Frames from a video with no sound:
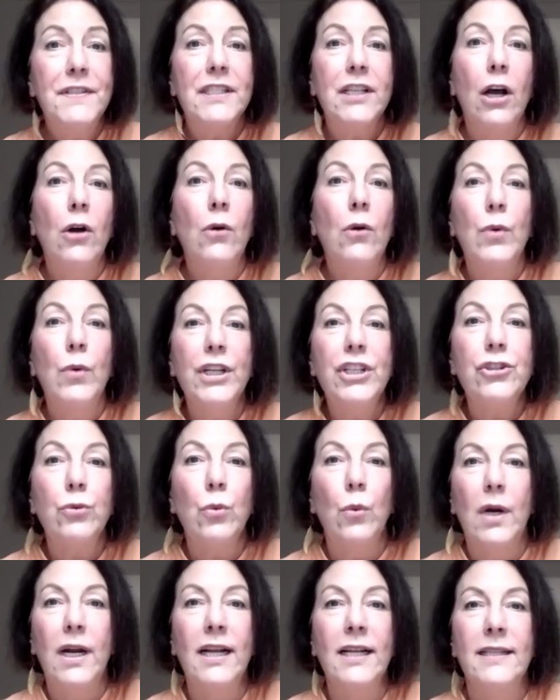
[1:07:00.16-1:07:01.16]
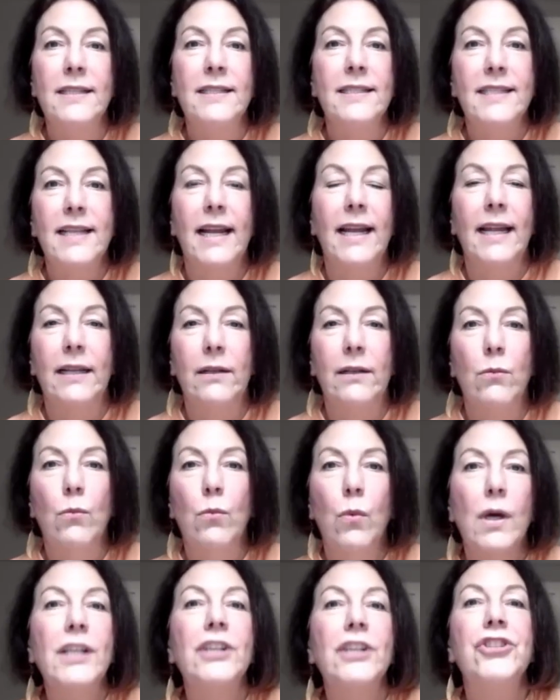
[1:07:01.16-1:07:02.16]
so, which ones
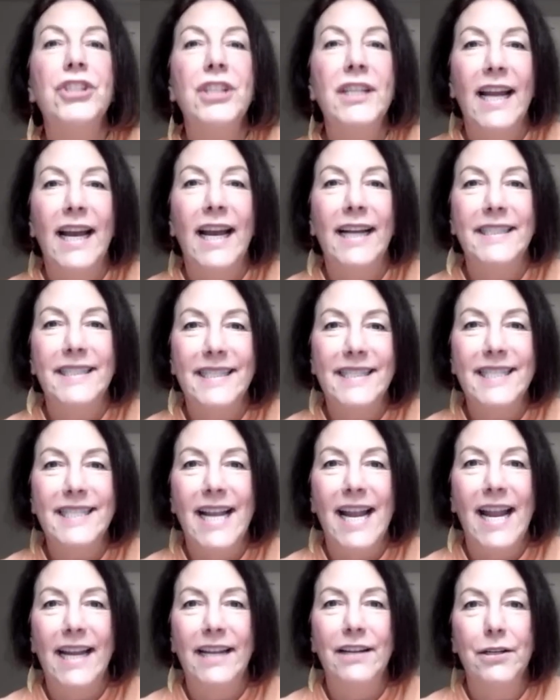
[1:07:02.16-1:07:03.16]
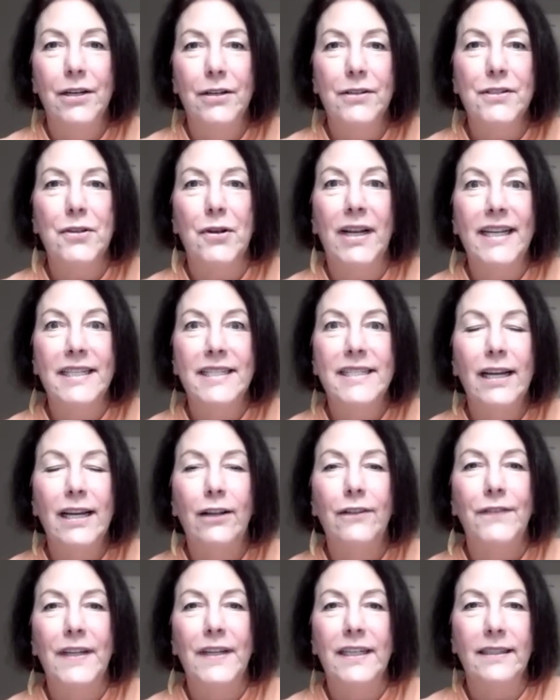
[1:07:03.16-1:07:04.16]
and what has she had to say? You know, so I can
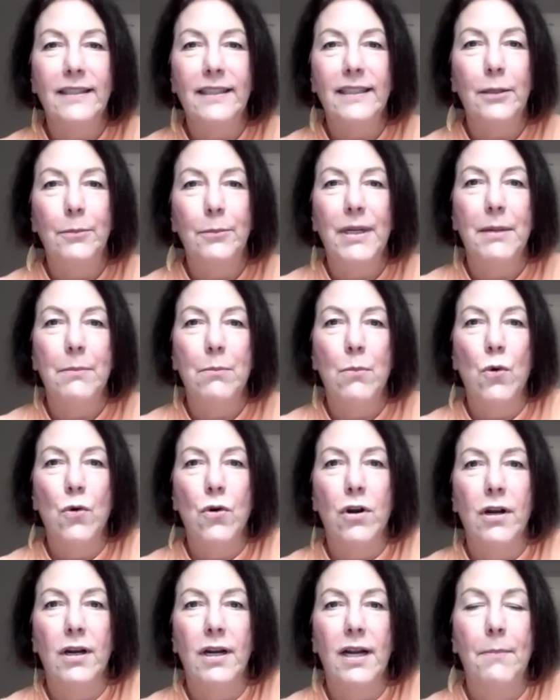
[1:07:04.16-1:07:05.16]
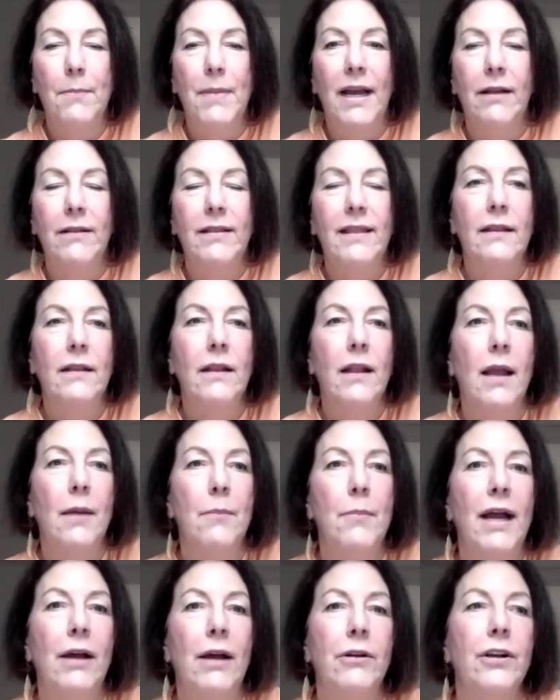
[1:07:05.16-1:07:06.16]
delve in a little bit more
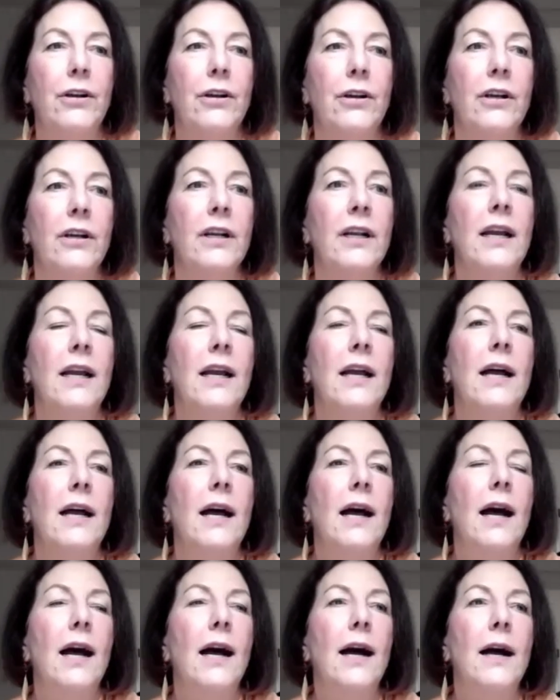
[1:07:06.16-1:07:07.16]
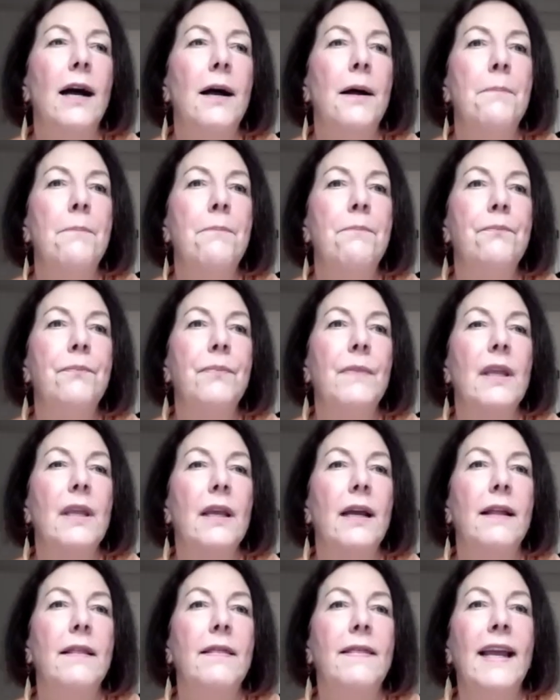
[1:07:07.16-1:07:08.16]
about her. Then
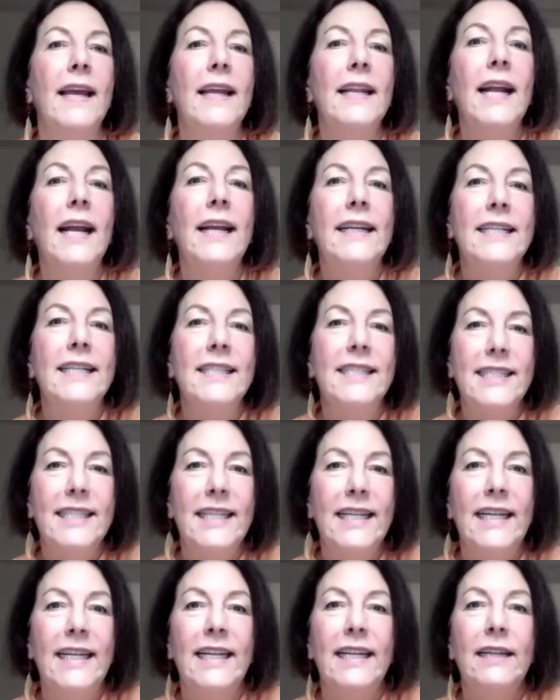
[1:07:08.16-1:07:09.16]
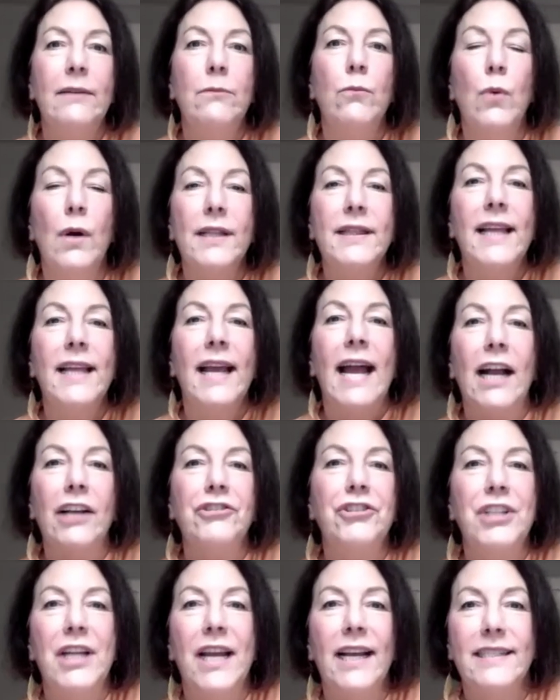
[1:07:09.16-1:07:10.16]
I can see what the
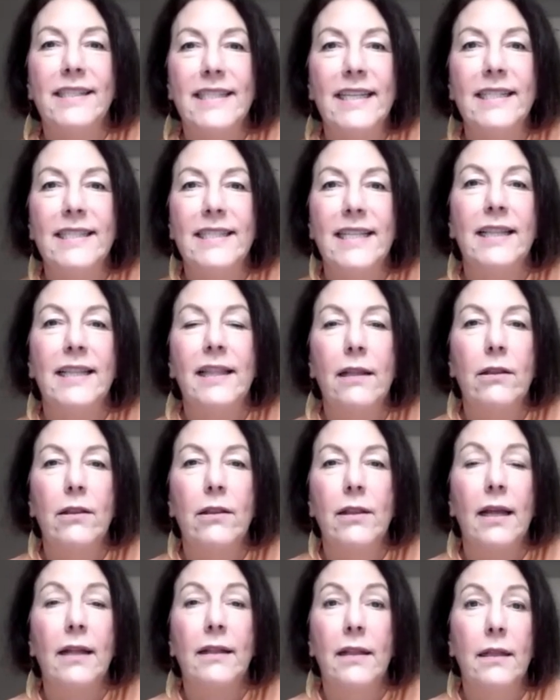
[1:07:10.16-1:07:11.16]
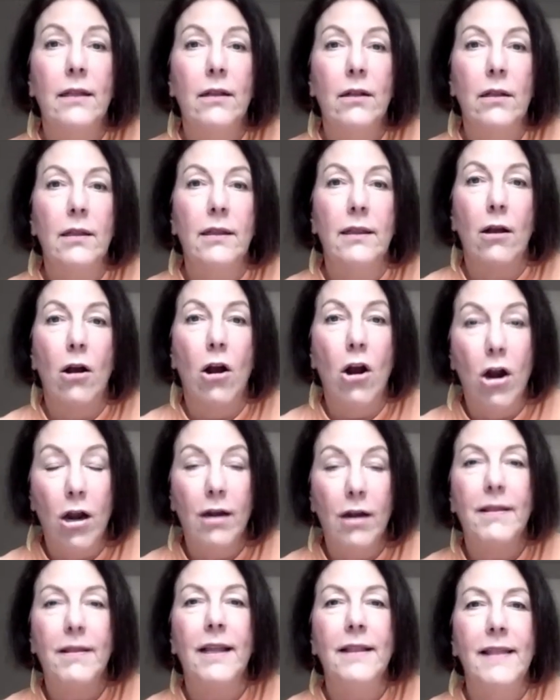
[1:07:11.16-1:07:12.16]
hashtags
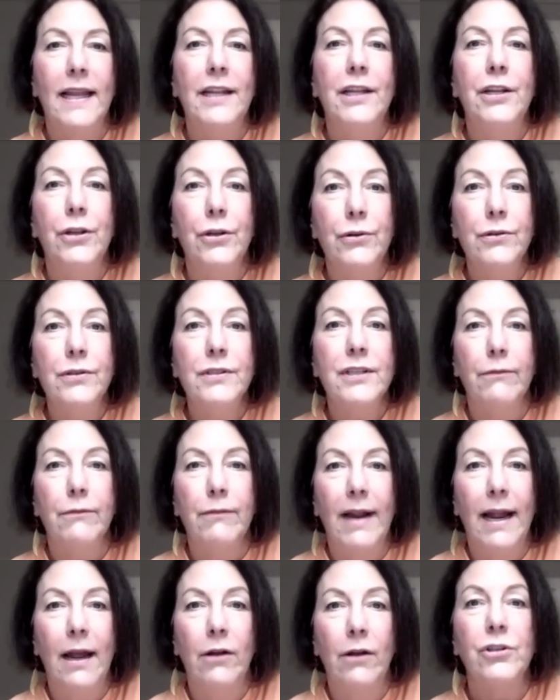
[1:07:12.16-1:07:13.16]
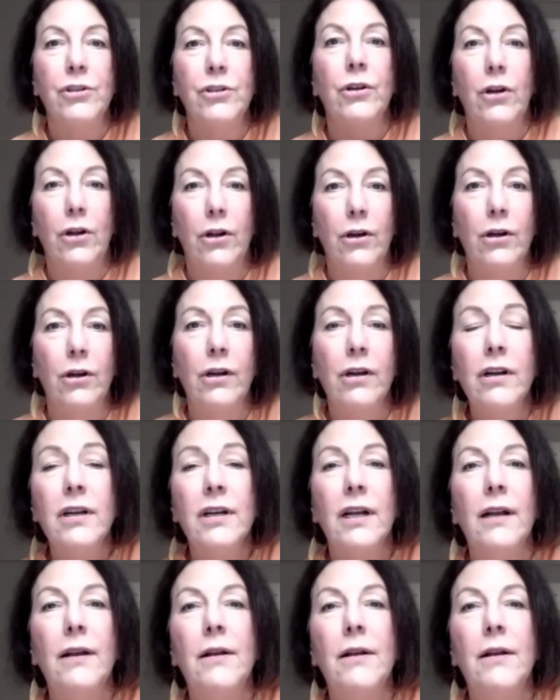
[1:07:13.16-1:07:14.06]
are that they use around her,